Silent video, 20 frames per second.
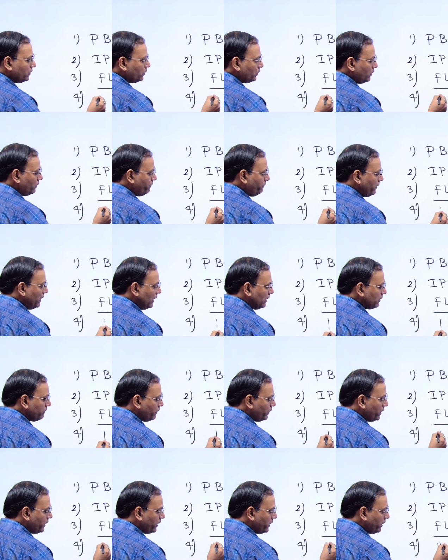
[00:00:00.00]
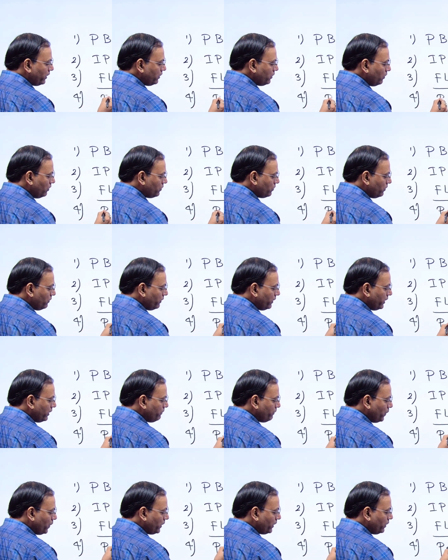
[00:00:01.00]
So path monitoring is also a very
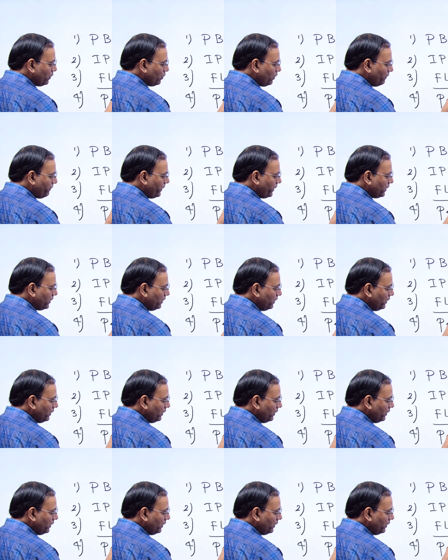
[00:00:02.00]
important topic,